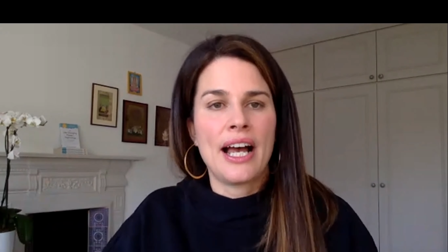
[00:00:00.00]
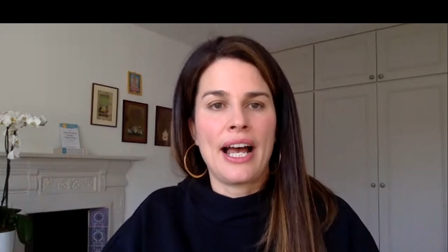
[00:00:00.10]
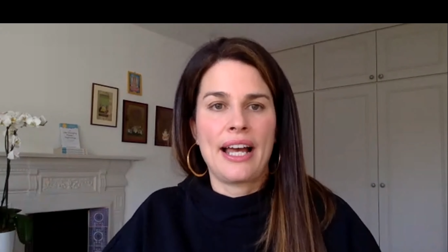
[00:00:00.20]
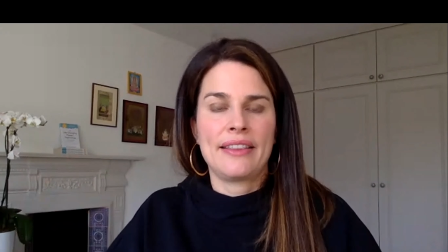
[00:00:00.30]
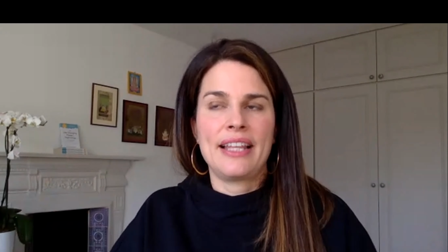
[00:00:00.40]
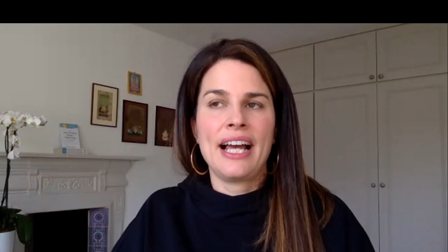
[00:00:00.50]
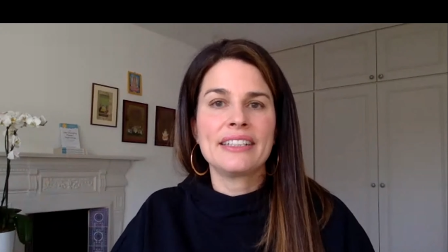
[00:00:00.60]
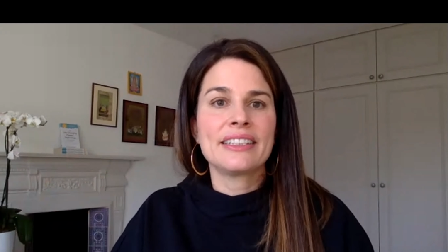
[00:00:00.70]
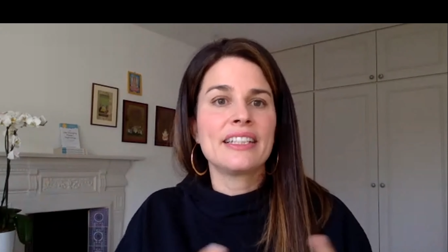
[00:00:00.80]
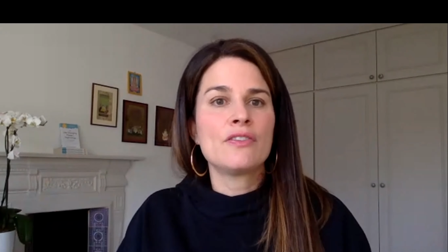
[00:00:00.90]
And
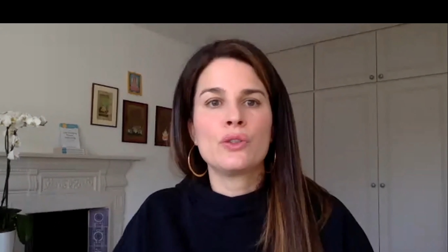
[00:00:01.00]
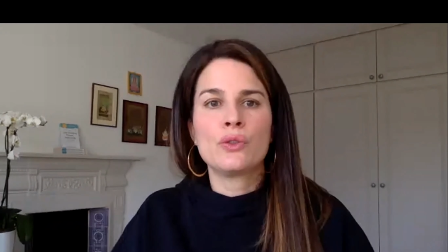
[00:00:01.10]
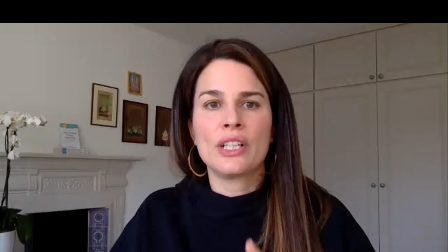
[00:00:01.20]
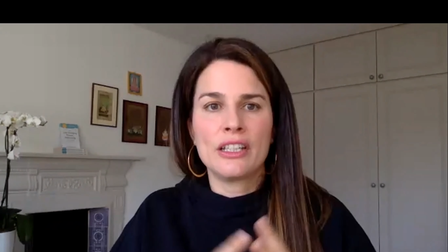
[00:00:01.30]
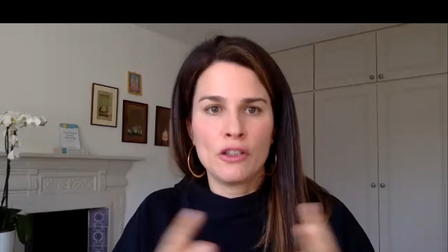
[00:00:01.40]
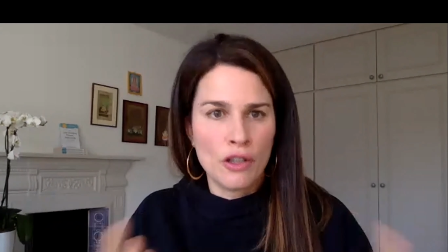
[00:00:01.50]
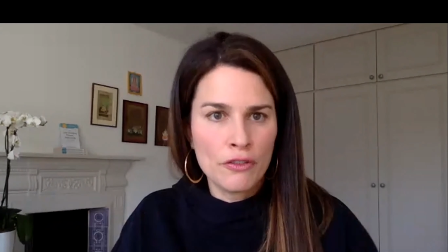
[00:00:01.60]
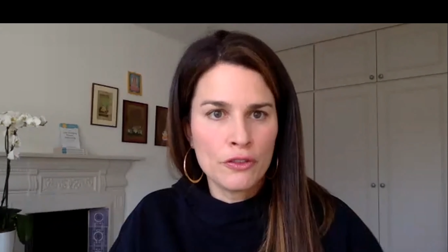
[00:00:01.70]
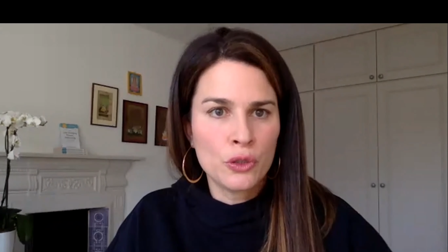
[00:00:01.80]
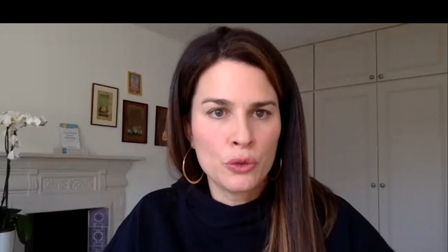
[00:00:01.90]
that gives you
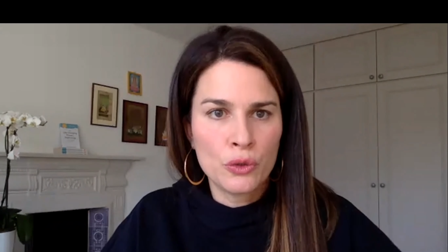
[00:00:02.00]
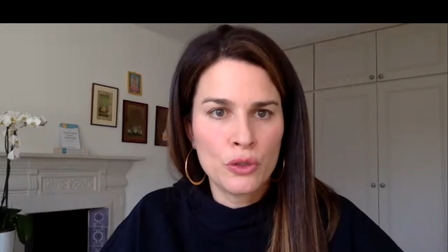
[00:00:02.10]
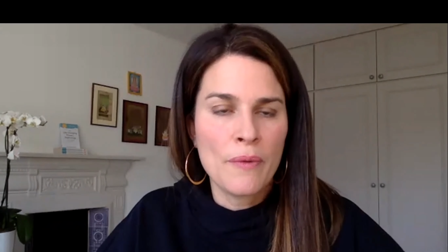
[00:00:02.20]
enough tool